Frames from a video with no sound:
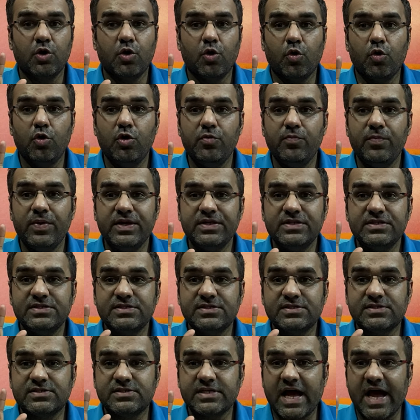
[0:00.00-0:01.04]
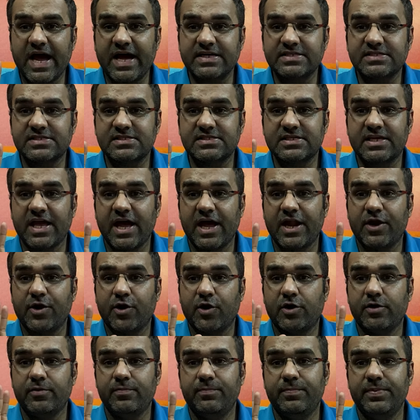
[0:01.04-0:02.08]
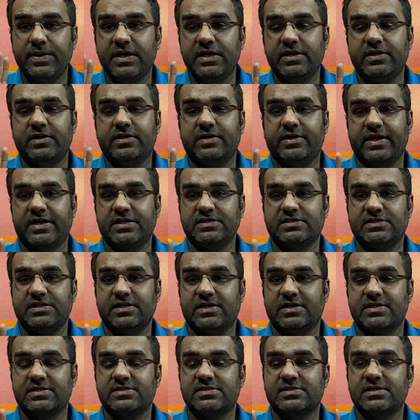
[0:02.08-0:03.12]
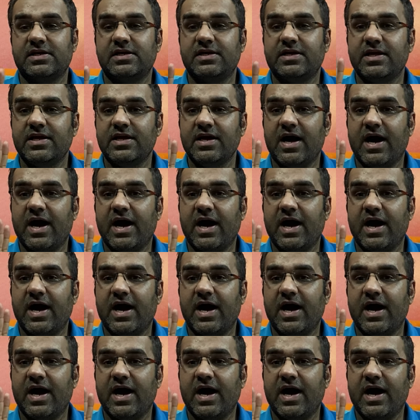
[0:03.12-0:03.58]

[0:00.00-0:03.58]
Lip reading: Goldman Sachs cannot beat Treasury Consulting.